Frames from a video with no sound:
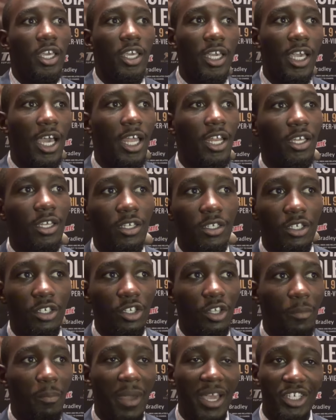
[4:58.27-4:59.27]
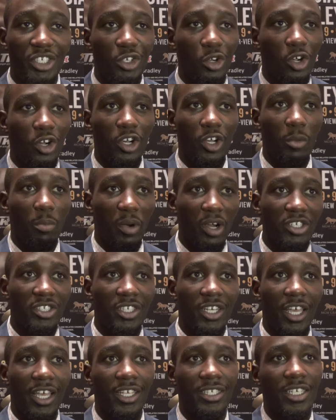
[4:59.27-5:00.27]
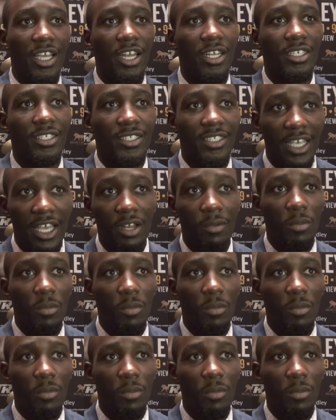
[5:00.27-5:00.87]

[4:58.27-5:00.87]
You gotta make sure the person ain't trying to set